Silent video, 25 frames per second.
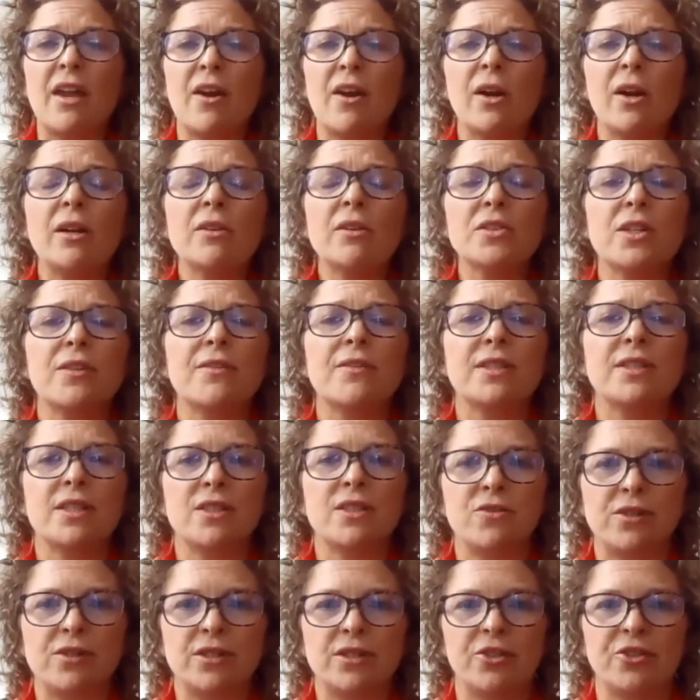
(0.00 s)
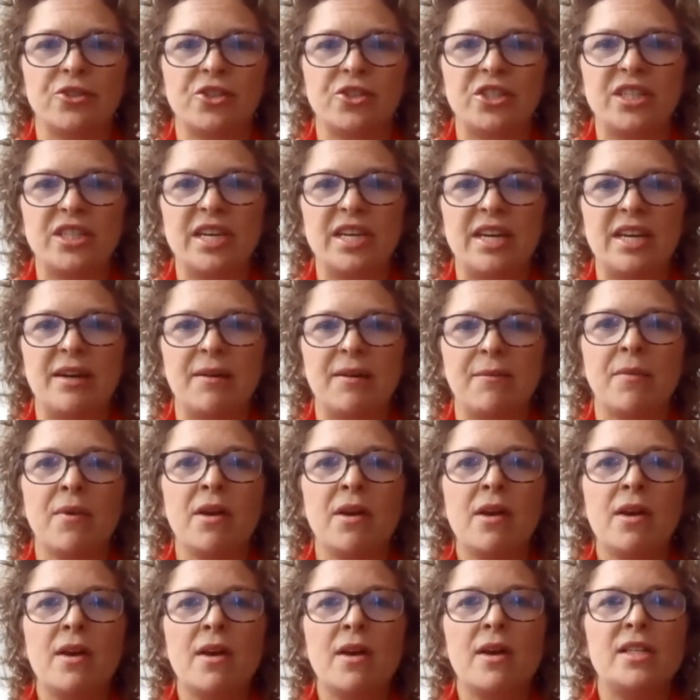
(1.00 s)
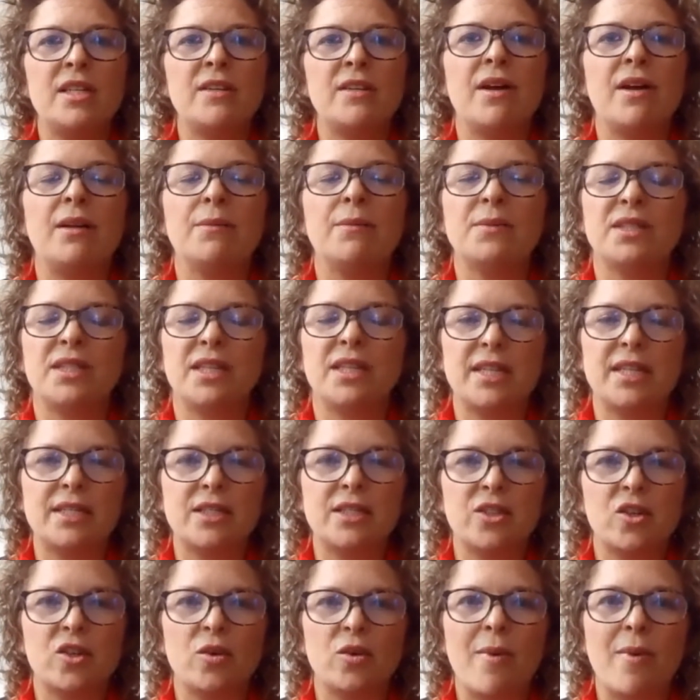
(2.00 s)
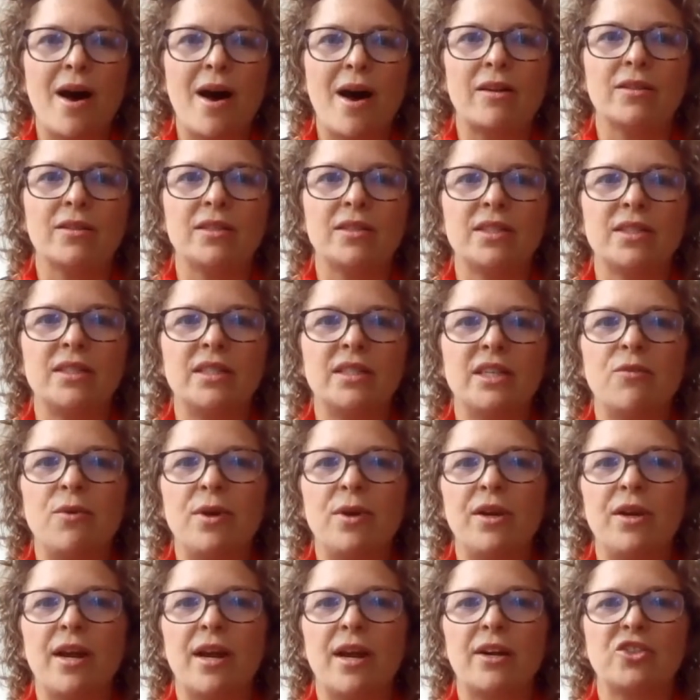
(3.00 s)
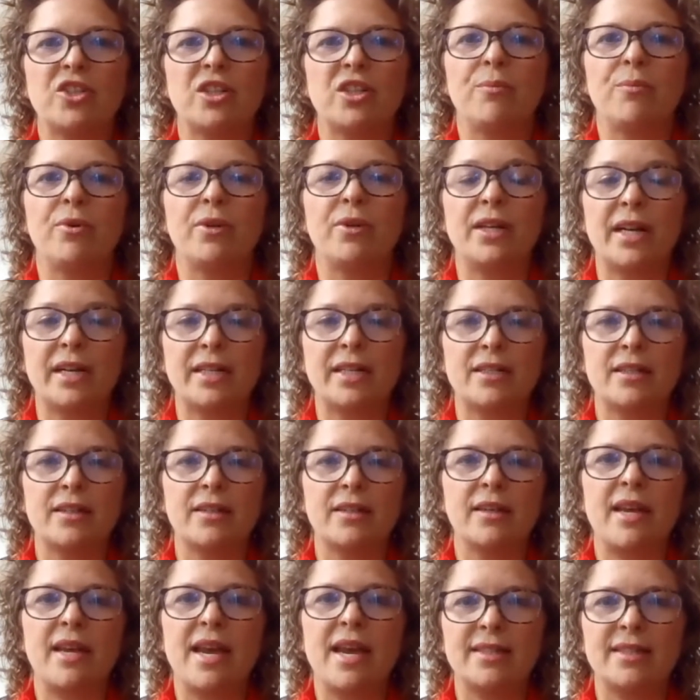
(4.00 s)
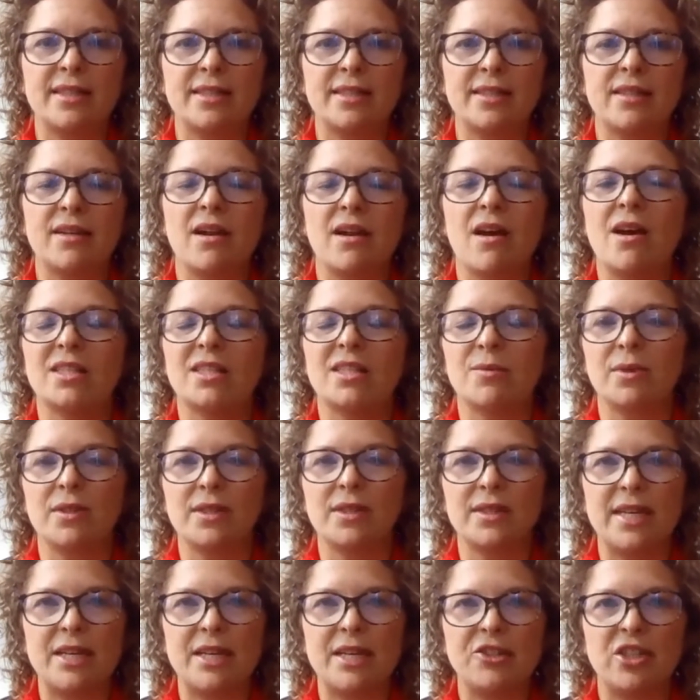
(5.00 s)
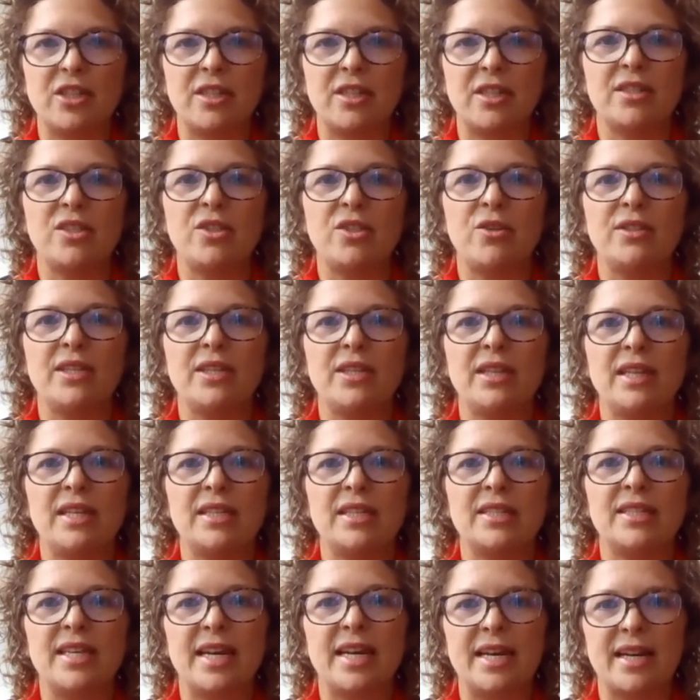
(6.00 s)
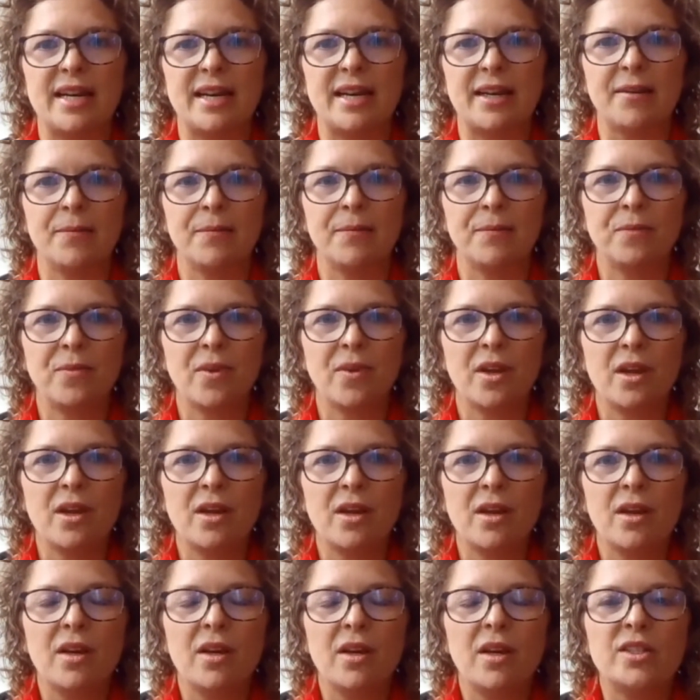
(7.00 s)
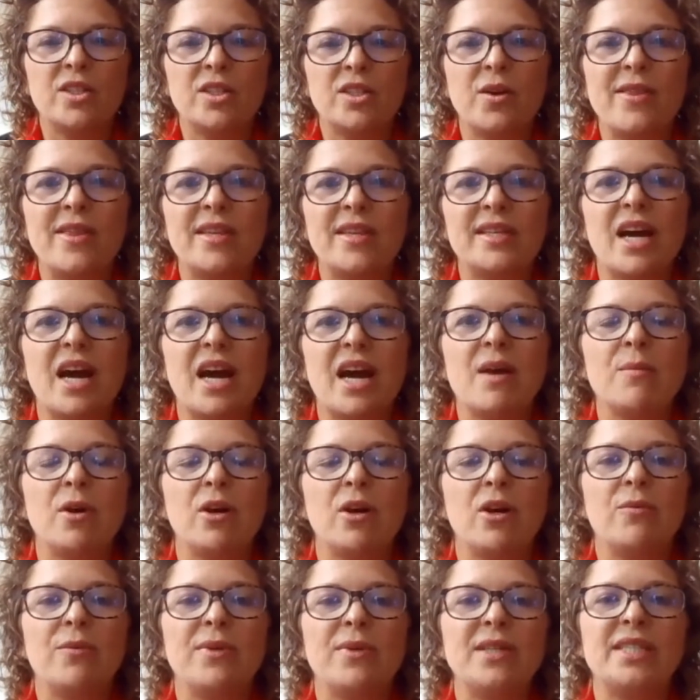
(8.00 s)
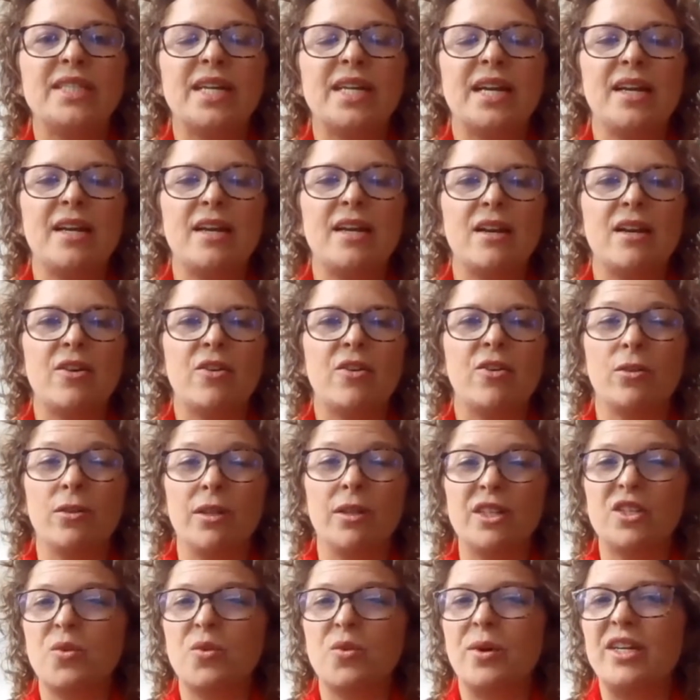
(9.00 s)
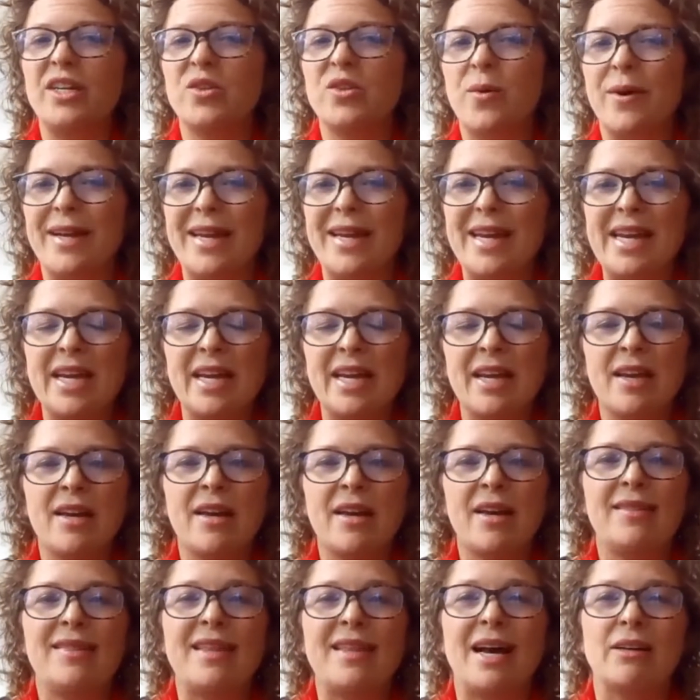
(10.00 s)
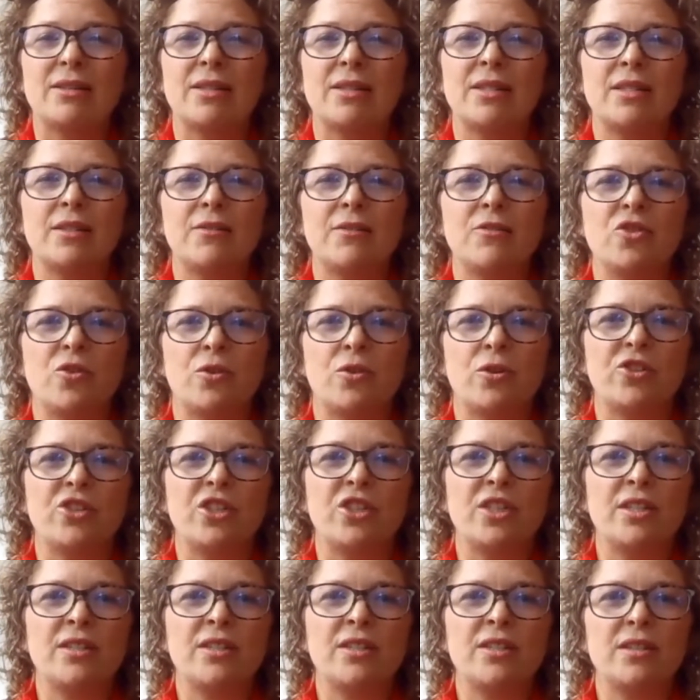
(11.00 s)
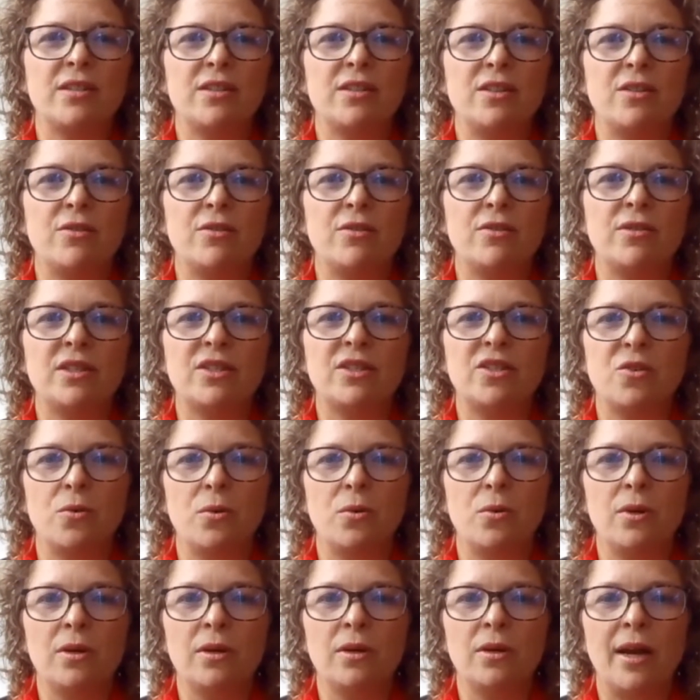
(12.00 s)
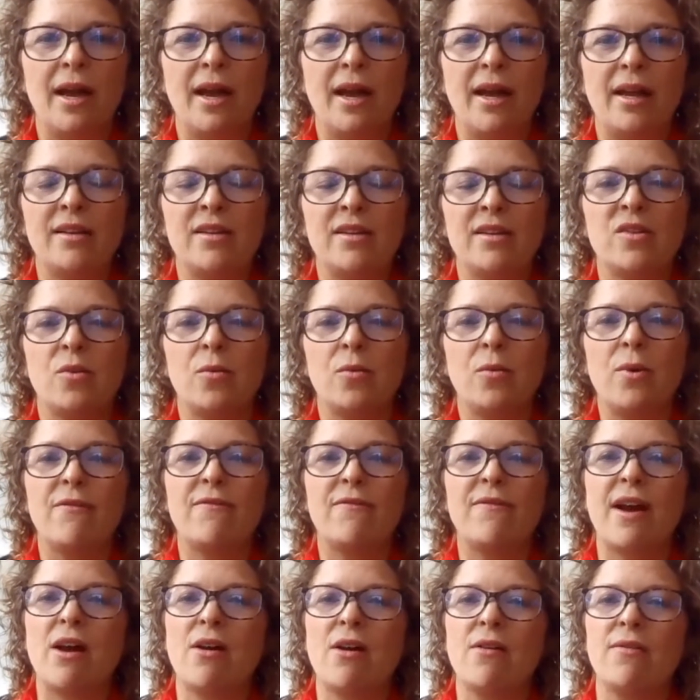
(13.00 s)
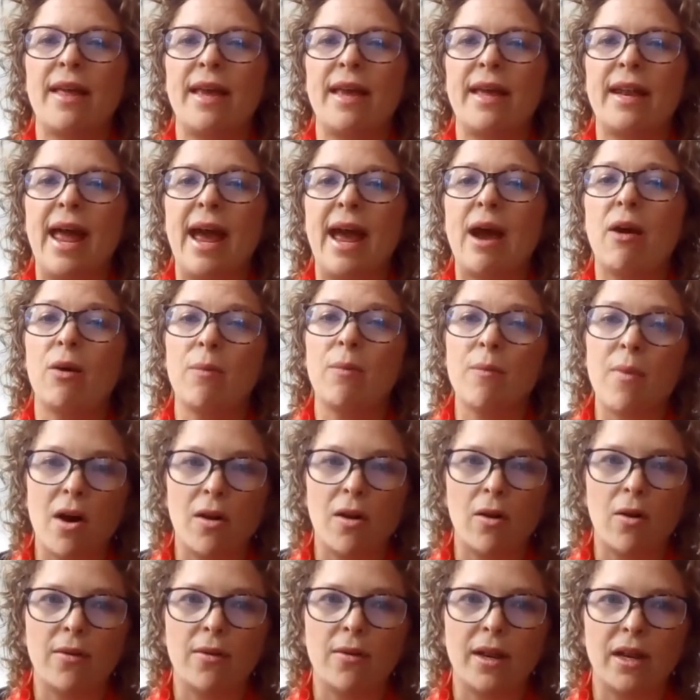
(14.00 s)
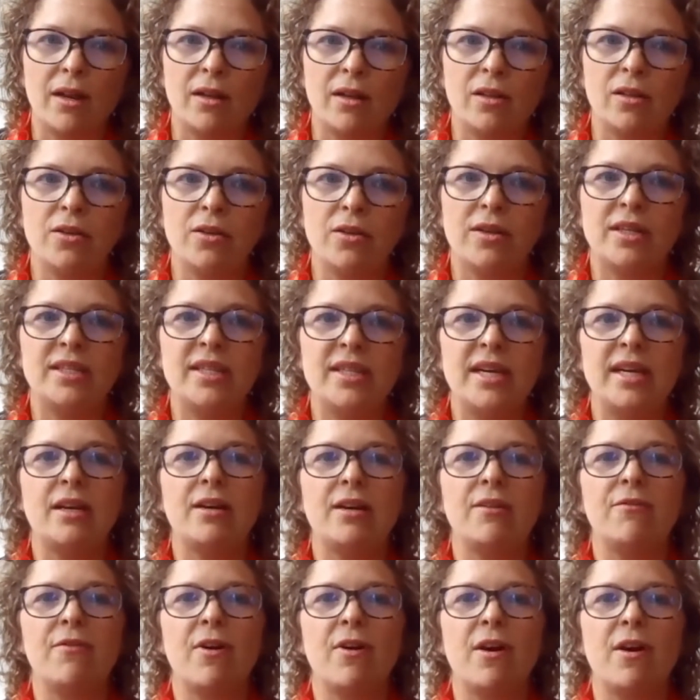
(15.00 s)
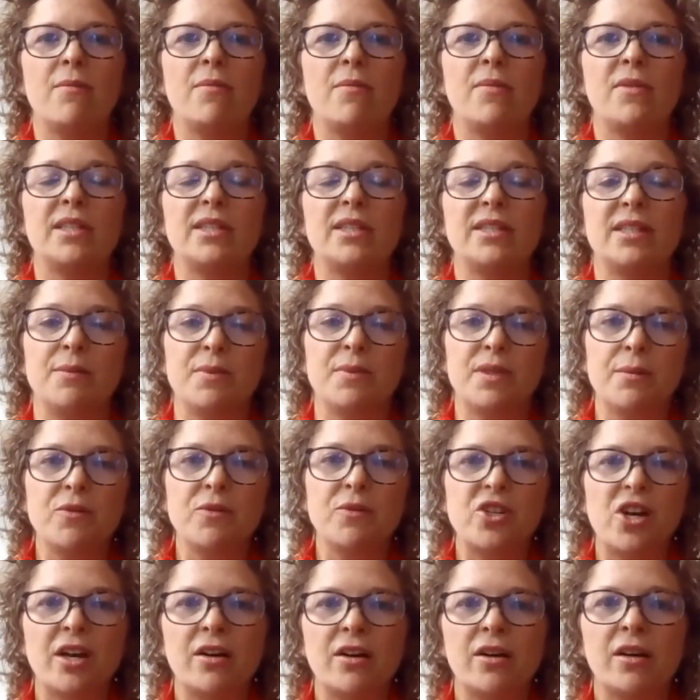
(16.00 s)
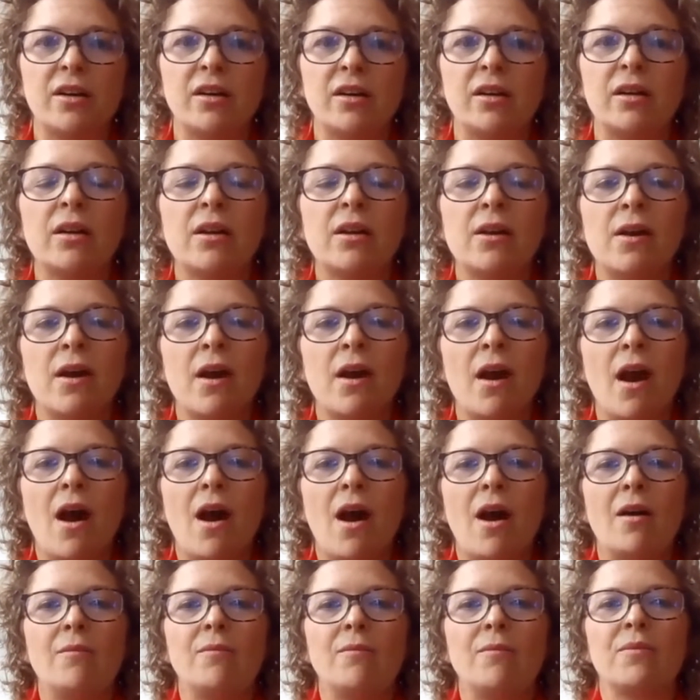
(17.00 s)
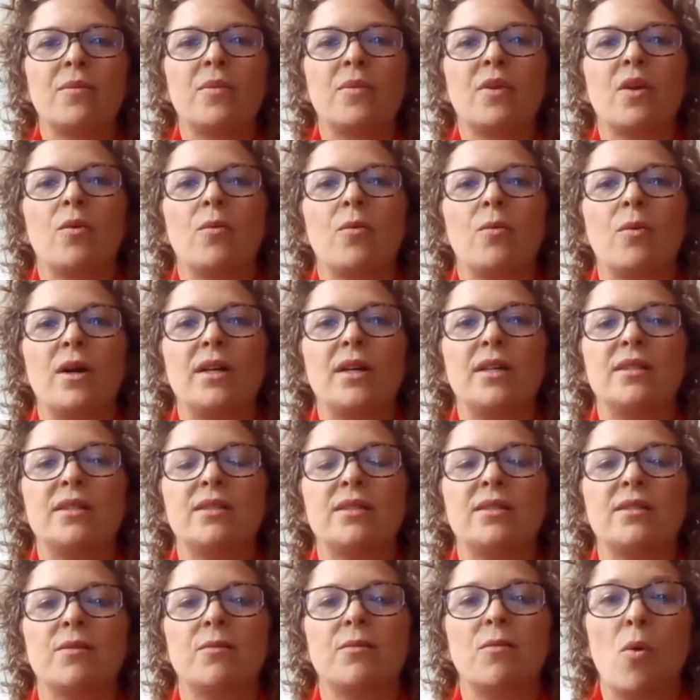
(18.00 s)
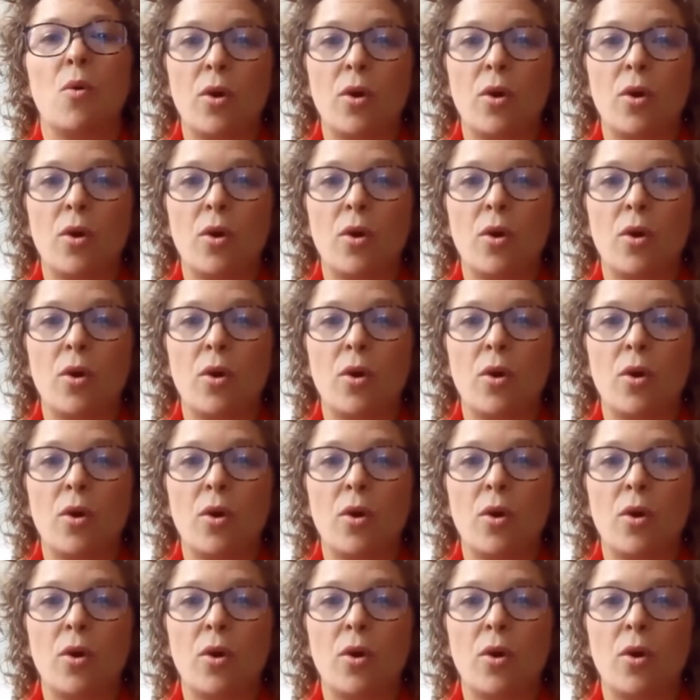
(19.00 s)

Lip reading: And our health services research team developed statistical models to see if we could actually predict cases and hospitalizations using these data. So in the time period we studied in early 2020, thousands of Georgians used the tool, and we found that our model that included data from the symptom checker was